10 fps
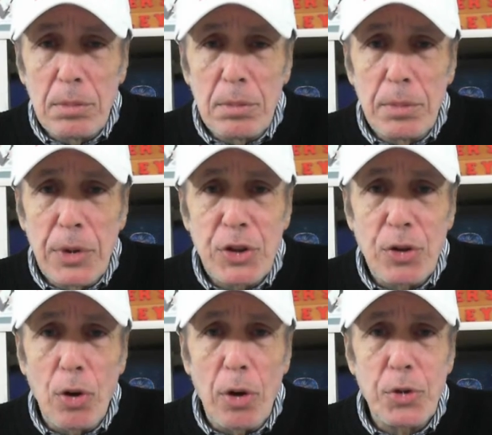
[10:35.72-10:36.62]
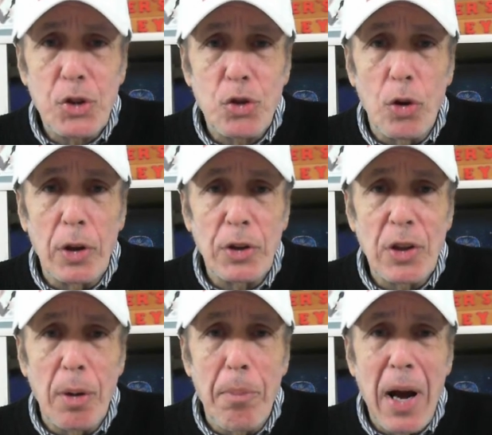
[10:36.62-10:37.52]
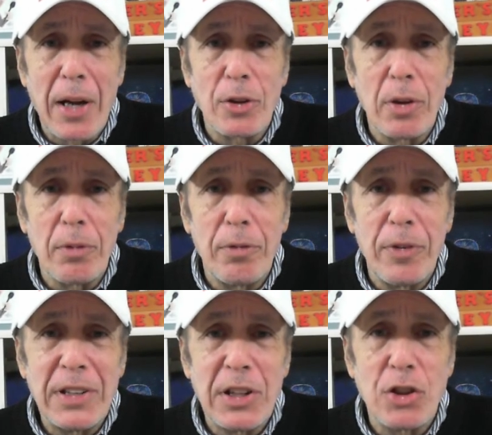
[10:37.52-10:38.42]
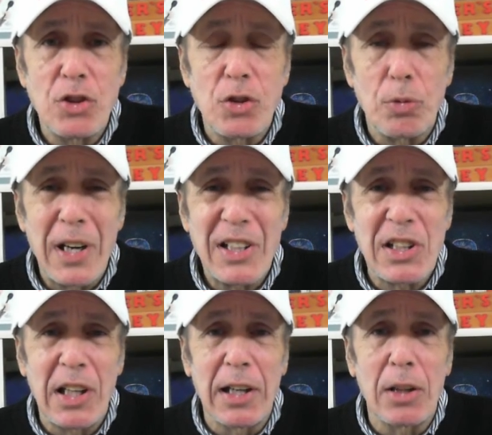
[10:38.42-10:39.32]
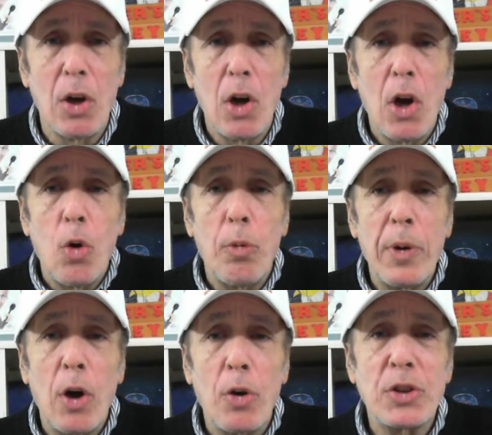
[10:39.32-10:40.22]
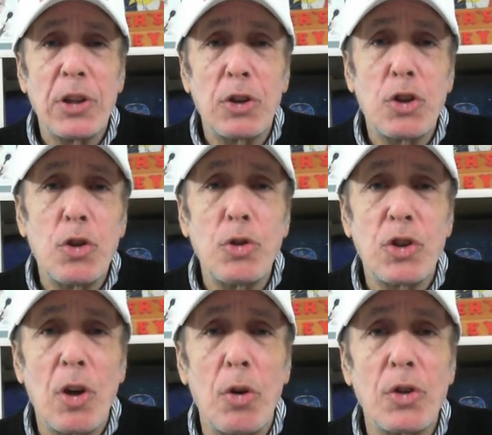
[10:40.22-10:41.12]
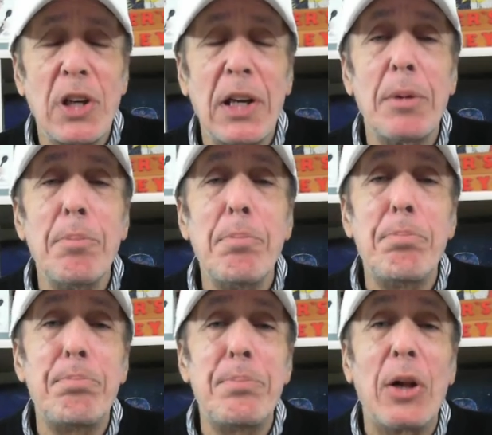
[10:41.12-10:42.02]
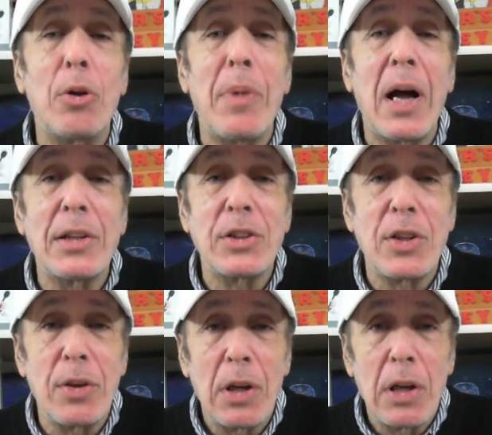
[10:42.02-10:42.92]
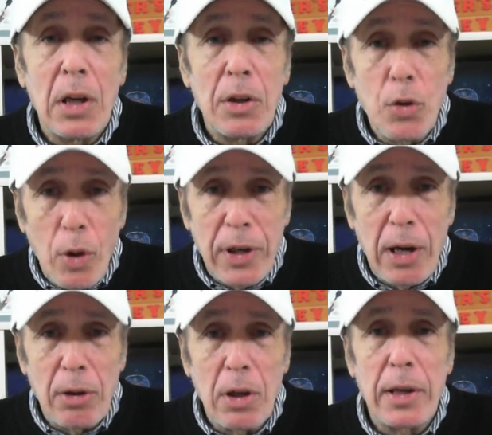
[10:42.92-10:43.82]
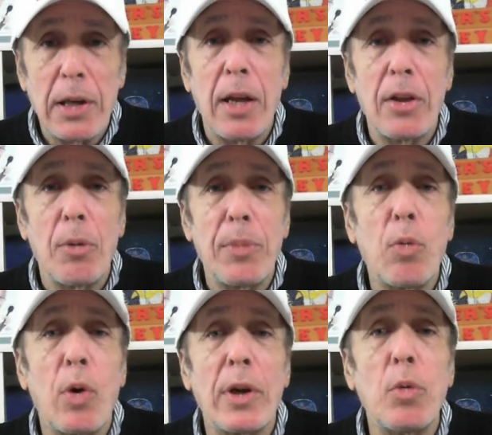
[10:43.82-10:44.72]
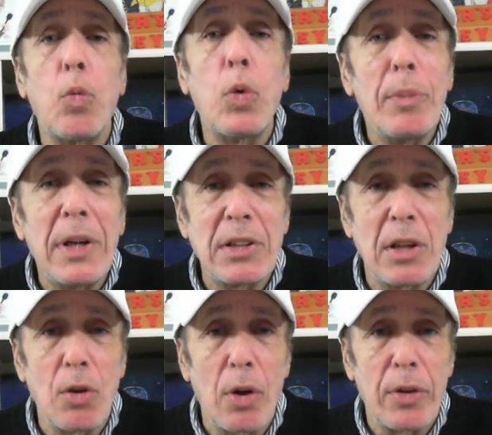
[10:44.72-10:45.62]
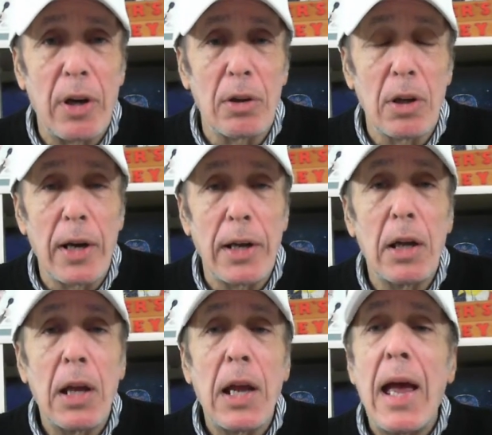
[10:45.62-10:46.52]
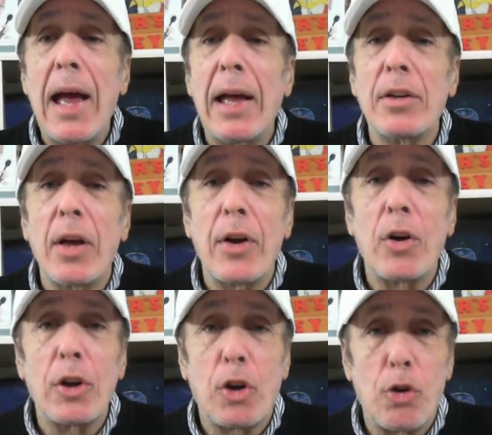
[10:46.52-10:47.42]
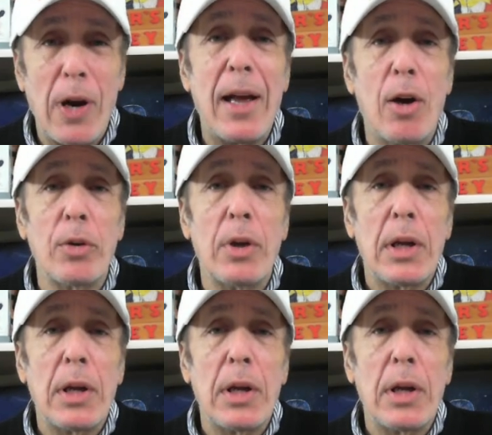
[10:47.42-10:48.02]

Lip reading: Mr. Armstrong's Modern Vintage Wrestling will be hosting 2 shows in Belmont, North Carolina, and there'll be one in Wilmington, North Carolina. And they're going to crown